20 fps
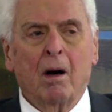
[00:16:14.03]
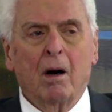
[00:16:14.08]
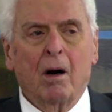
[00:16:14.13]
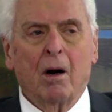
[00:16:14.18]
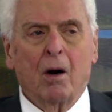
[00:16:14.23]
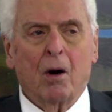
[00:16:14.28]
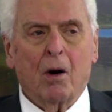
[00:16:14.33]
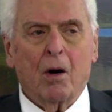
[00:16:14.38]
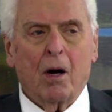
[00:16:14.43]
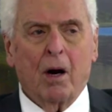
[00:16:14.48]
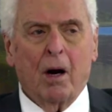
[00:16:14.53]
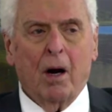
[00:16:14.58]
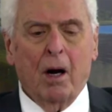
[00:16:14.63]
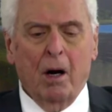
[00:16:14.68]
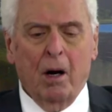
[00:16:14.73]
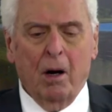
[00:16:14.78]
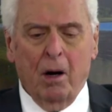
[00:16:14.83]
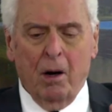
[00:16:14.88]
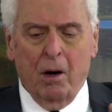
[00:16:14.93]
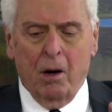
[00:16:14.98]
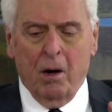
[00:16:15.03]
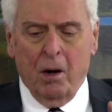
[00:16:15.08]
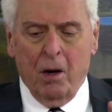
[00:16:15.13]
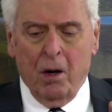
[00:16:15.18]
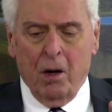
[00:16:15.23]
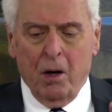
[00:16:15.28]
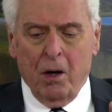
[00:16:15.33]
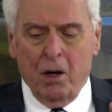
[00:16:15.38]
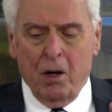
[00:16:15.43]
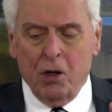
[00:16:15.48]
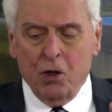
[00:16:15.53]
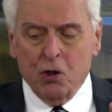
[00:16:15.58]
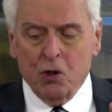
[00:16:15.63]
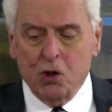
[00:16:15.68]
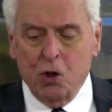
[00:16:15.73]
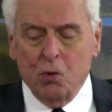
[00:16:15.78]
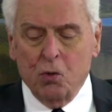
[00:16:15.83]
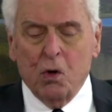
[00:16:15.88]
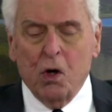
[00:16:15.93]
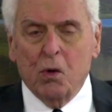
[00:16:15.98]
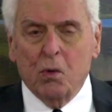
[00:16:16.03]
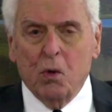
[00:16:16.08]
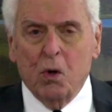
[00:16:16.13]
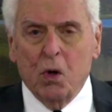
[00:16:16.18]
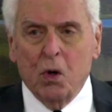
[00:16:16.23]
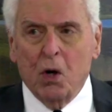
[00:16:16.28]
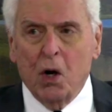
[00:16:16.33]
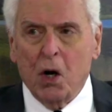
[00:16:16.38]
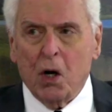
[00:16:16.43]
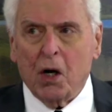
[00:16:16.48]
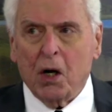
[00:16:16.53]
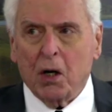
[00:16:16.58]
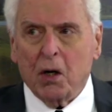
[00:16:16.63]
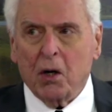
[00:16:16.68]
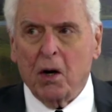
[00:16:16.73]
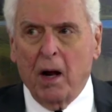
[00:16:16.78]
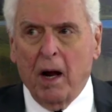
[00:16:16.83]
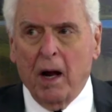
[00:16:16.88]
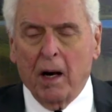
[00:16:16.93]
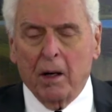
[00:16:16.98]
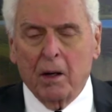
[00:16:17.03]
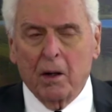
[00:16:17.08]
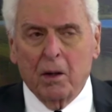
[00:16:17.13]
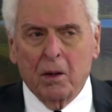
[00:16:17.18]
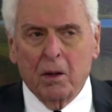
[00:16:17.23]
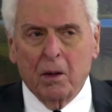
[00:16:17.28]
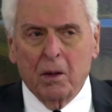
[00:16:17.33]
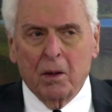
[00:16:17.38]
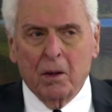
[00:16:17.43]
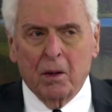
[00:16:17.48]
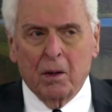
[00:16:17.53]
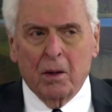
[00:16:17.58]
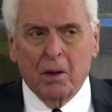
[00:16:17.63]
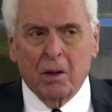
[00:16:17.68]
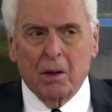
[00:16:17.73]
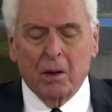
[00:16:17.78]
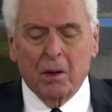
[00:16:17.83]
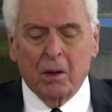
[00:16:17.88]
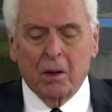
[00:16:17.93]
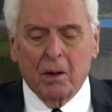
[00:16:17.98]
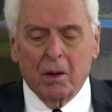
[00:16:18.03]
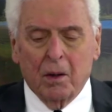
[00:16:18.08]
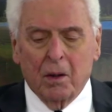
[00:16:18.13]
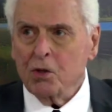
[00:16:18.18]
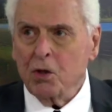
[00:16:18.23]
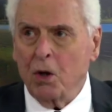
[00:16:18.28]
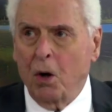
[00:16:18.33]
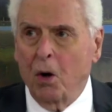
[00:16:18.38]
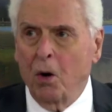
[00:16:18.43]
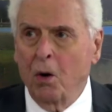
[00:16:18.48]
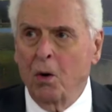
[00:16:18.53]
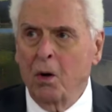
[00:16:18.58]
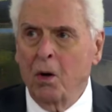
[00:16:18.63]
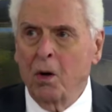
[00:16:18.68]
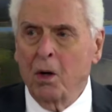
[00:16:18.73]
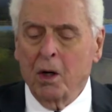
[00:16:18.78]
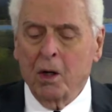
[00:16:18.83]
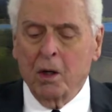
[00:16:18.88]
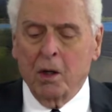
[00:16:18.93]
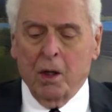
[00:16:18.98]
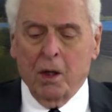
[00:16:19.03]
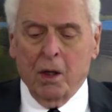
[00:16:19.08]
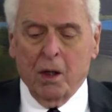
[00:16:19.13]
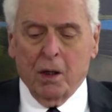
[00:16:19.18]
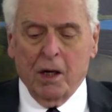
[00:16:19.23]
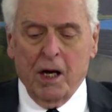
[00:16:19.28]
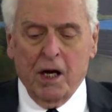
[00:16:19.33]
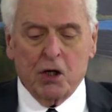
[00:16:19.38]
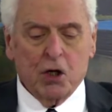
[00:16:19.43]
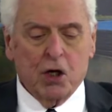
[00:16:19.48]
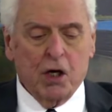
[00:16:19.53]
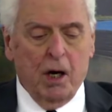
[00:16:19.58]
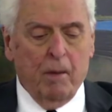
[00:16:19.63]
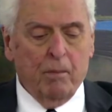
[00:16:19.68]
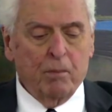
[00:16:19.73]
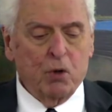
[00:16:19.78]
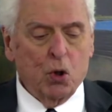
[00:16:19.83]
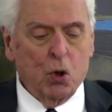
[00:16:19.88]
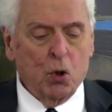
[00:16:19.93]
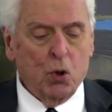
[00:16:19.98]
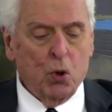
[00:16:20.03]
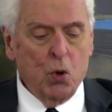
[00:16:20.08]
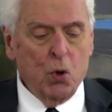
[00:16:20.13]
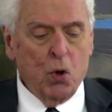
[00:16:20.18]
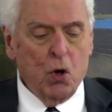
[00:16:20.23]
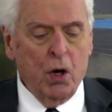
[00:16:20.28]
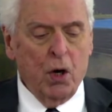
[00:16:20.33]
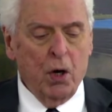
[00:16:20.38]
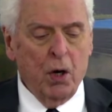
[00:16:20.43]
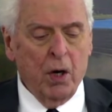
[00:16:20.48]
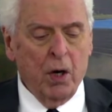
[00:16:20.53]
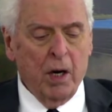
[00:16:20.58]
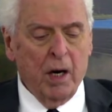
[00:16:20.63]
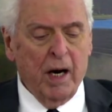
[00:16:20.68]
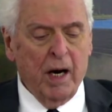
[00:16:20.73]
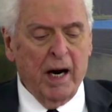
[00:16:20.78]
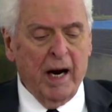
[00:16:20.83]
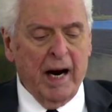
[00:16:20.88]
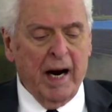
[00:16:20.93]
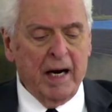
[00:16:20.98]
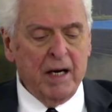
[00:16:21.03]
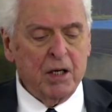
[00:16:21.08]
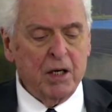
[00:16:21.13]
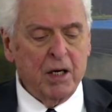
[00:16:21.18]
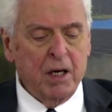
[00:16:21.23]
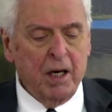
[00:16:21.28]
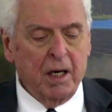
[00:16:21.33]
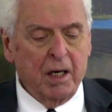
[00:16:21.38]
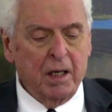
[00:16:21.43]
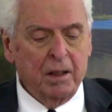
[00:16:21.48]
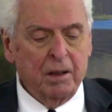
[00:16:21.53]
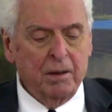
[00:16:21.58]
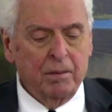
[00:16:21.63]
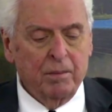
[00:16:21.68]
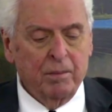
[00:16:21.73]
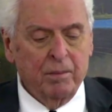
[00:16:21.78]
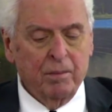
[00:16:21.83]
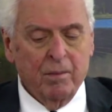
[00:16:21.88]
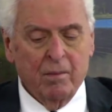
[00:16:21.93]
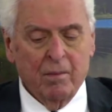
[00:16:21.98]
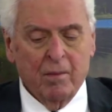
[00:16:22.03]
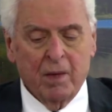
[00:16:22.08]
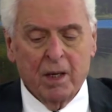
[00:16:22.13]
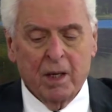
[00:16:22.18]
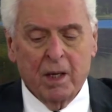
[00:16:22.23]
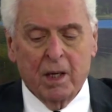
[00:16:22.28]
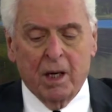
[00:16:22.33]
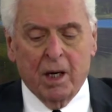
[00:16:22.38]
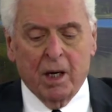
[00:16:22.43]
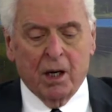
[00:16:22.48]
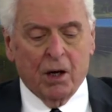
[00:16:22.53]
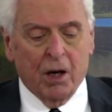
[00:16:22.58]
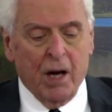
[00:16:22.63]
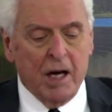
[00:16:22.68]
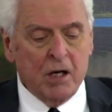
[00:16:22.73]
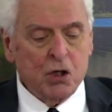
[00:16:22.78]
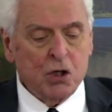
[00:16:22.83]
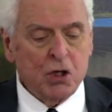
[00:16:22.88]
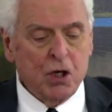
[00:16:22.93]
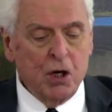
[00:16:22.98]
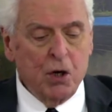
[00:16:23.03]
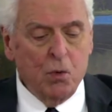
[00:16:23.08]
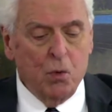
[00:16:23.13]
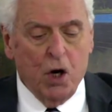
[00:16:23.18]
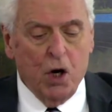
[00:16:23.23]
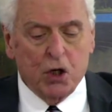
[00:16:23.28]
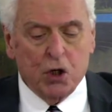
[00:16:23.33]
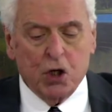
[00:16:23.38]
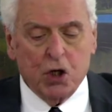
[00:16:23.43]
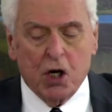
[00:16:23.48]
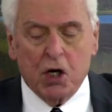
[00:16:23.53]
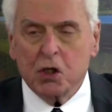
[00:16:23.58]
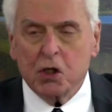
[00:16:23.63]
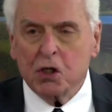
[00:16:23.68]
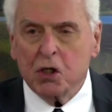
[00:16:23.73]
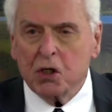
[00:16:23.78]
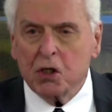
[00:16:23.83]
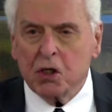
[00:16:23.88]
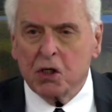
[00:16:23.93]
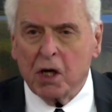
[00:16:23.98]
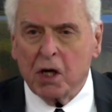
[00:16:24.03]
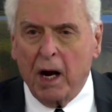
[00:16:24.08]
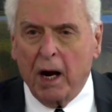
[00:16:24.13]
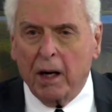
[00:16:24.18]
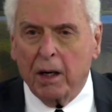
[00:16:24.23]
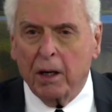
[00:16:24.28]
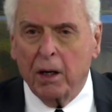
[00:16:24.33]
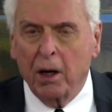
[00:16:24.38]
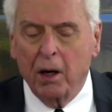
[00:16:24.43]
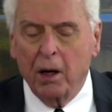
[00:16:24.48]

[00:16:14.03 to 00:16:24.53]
Okay. So we will look at that. So let's come to Luke eighteen. Let's see what Jesus said.